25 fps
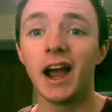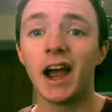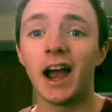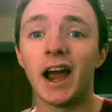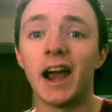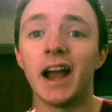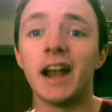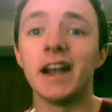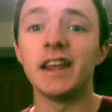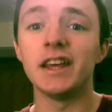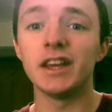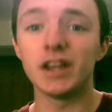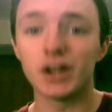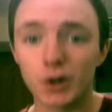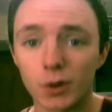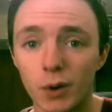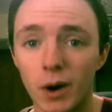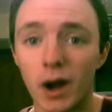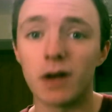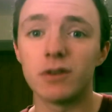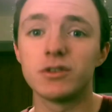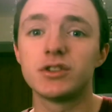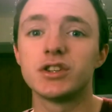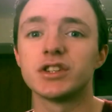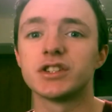And he
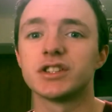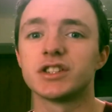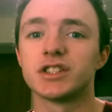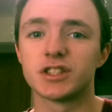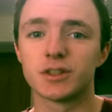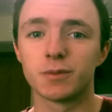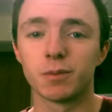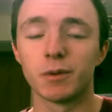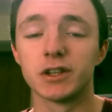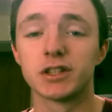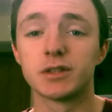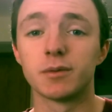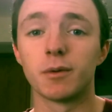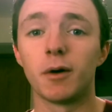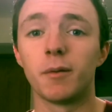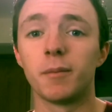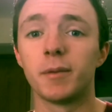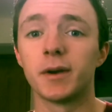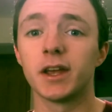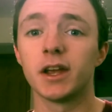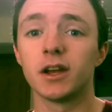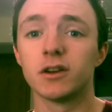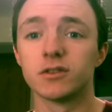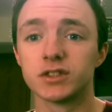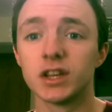crouches and splits them
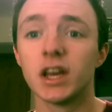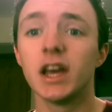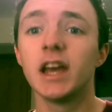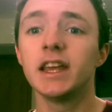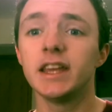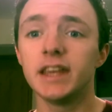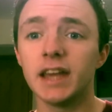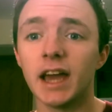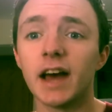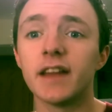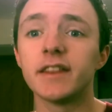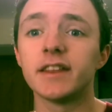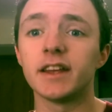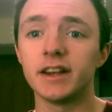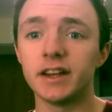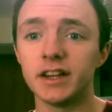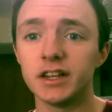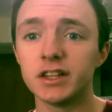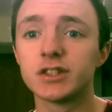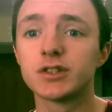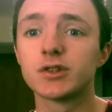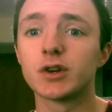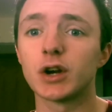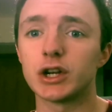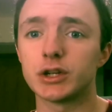open. He goes, yeah, they
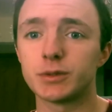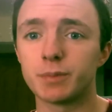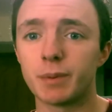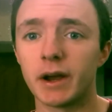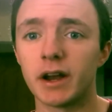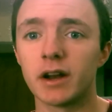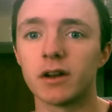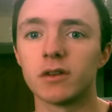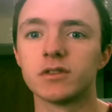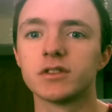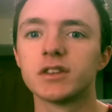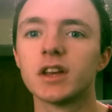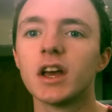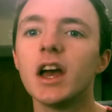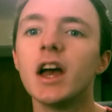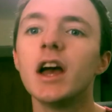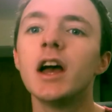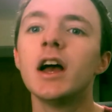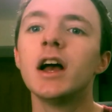need stretch panels.